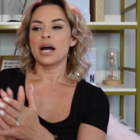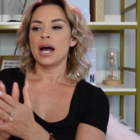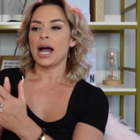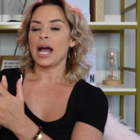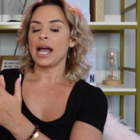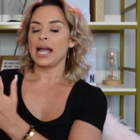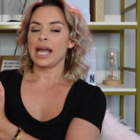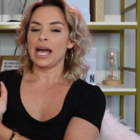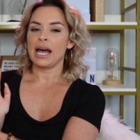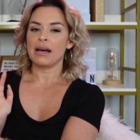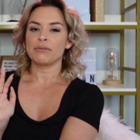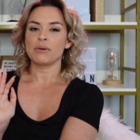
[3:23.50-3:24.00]
I
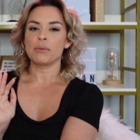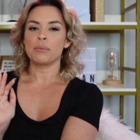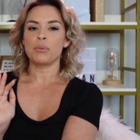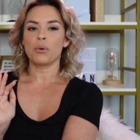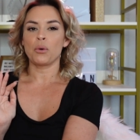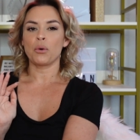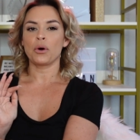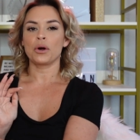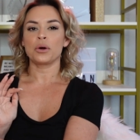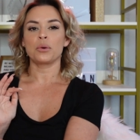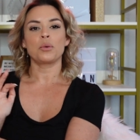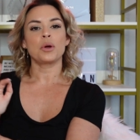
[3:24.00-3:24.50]
have a
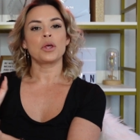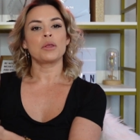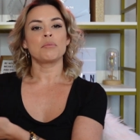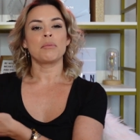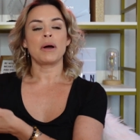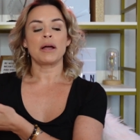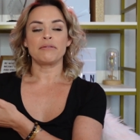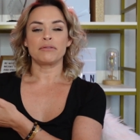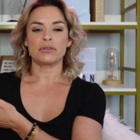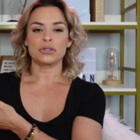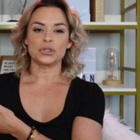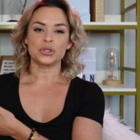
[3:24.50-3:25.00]
board with
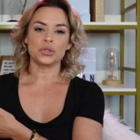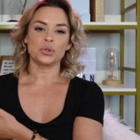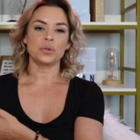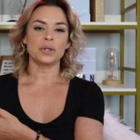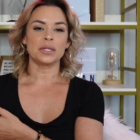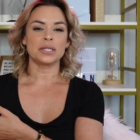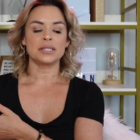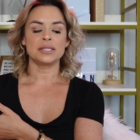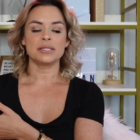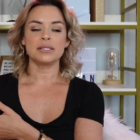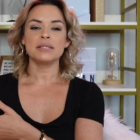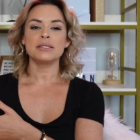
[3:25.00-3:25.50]
my virtual
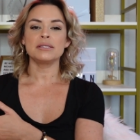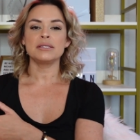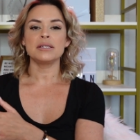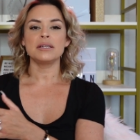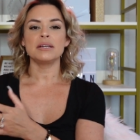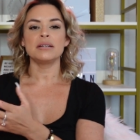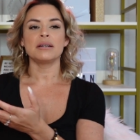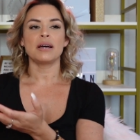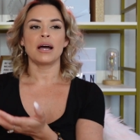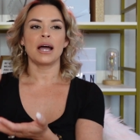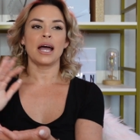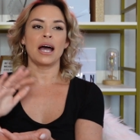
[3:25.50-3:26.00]

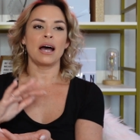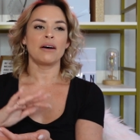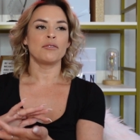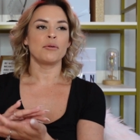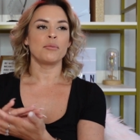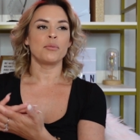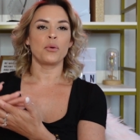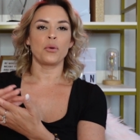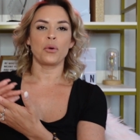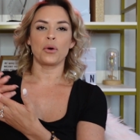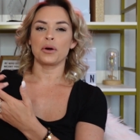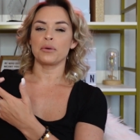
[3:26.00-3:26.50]
assistant. I have a
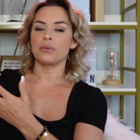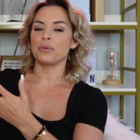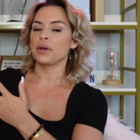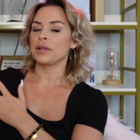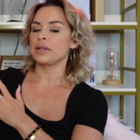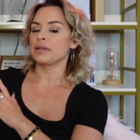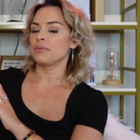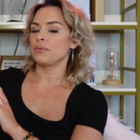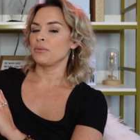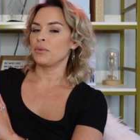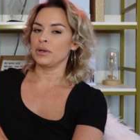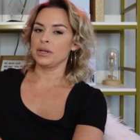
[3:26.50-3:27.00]
board with,
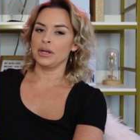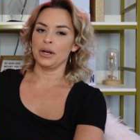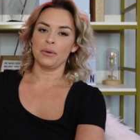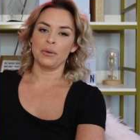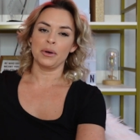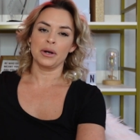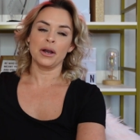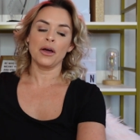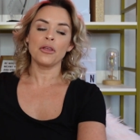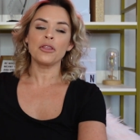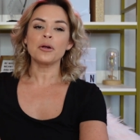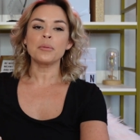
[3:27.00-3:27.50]

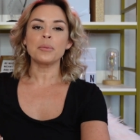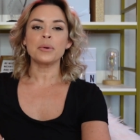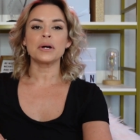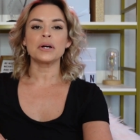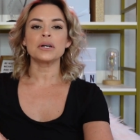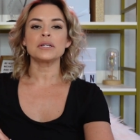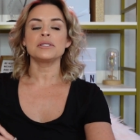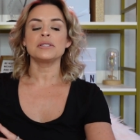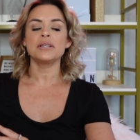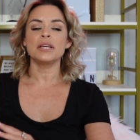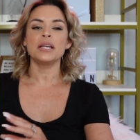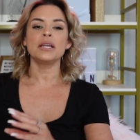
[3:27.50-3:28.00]
another
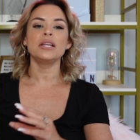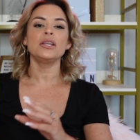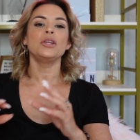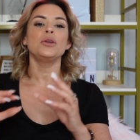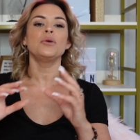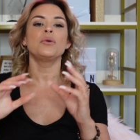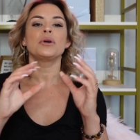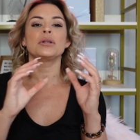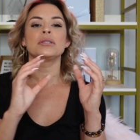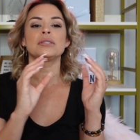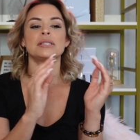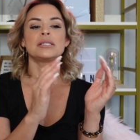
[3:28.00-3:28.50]
person. You
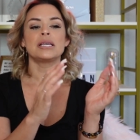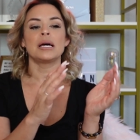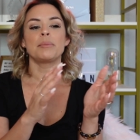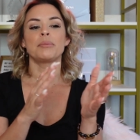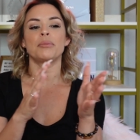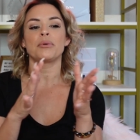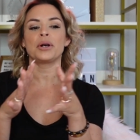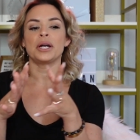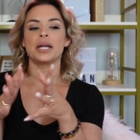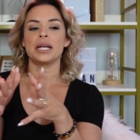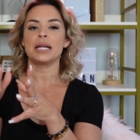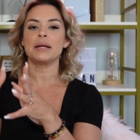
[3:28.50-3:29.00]
can
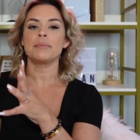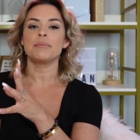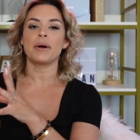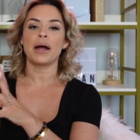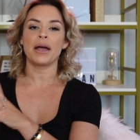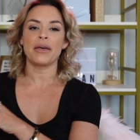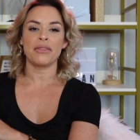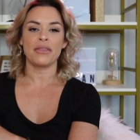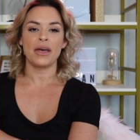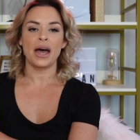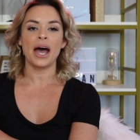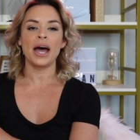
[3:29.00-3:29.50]
separate it
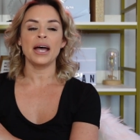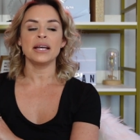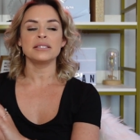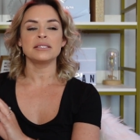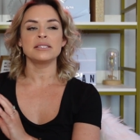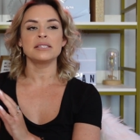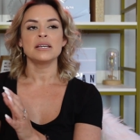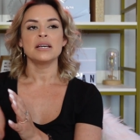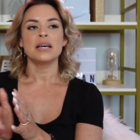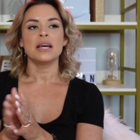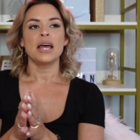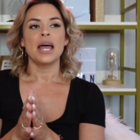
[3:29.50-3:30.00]
by that.
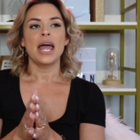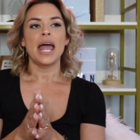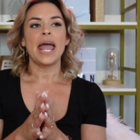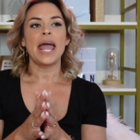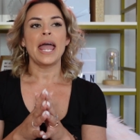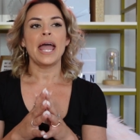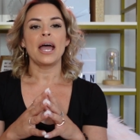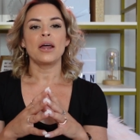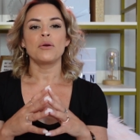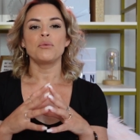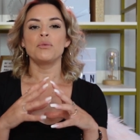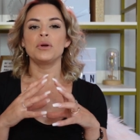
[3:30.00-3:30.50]

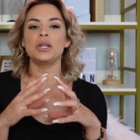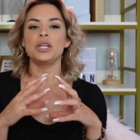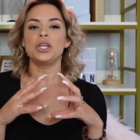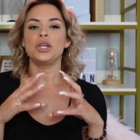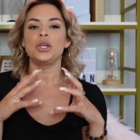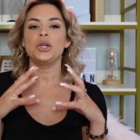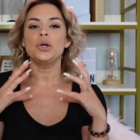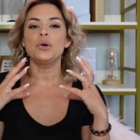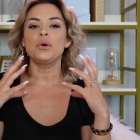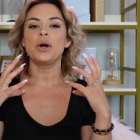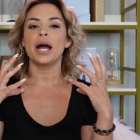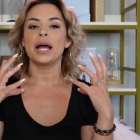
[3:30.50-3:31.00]
And when
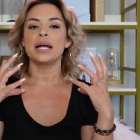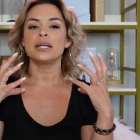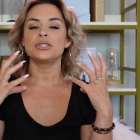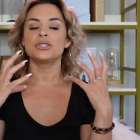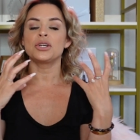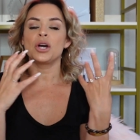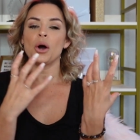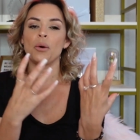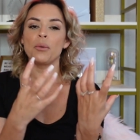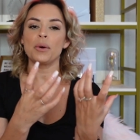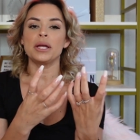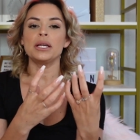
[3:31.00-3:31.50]
you guys
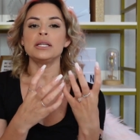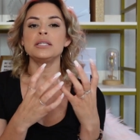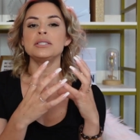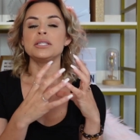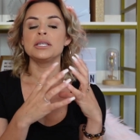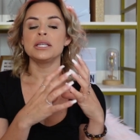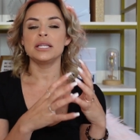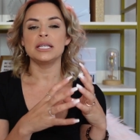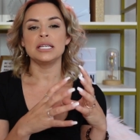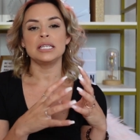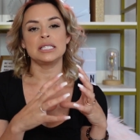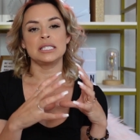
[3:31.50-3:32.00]
go
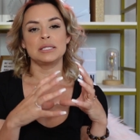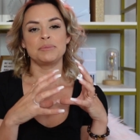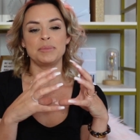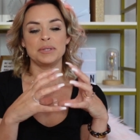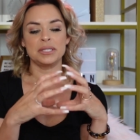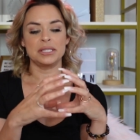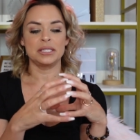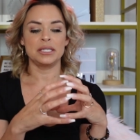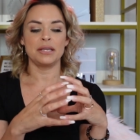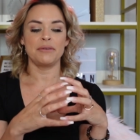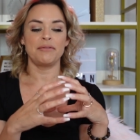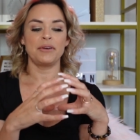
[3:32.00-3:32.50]
into these
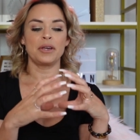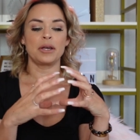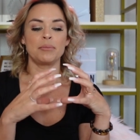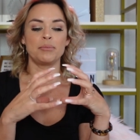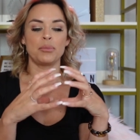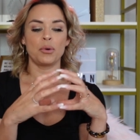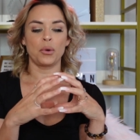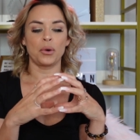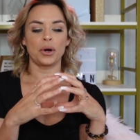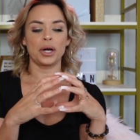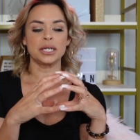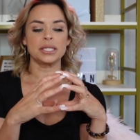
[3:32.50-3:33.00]
specific
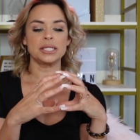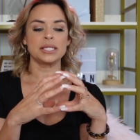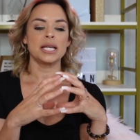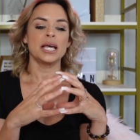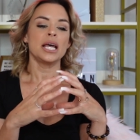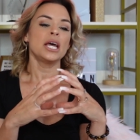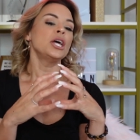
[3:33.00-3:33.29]
boards,